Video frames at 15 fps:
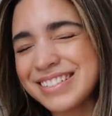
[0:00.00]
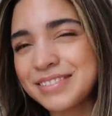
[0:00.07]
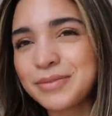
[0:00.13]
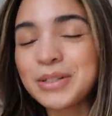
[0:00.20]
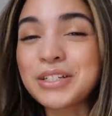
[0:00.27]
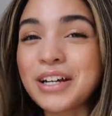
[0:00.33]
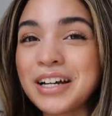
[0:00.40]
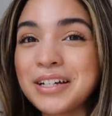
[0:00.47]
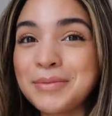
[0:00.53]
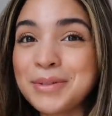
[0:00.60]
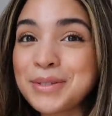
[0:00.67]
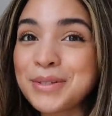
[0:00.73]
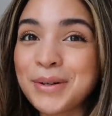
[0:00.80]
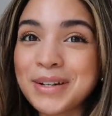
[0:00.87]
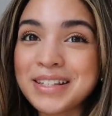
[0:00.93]
Which I am
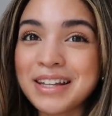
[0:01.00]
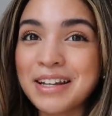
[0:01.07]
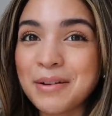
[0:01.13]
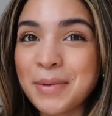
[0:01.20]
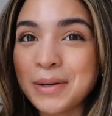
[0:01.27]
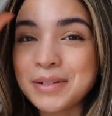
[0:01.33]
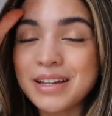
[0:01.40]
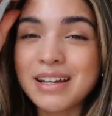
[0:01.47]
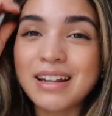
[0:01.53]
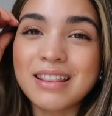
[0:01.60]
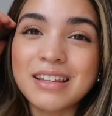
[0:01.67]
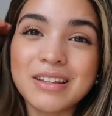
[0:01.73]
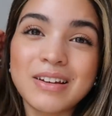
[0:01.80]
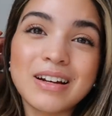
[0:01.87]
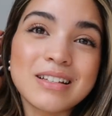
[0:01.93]
so excited about, and I
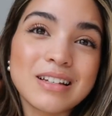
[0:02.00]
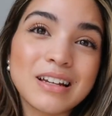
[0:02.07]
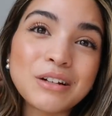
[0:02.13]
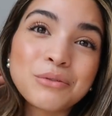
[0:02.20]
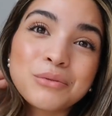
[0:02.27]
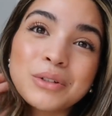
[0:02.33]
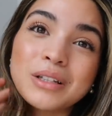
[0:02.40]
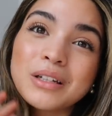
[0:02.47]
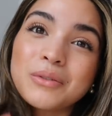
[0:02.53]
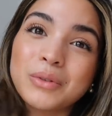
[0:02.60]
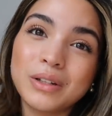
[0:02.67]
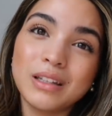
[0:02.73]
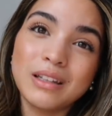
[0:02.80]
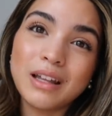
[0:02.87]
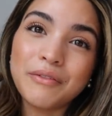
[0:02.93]
think you guys are gonna really,
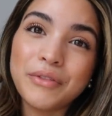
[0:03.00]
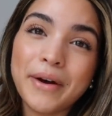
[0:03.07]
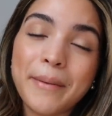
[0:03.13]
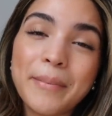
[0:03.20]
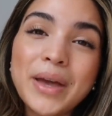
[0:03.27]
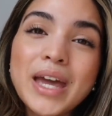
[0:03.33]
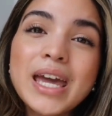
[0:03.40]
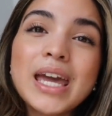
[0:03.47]
really love them.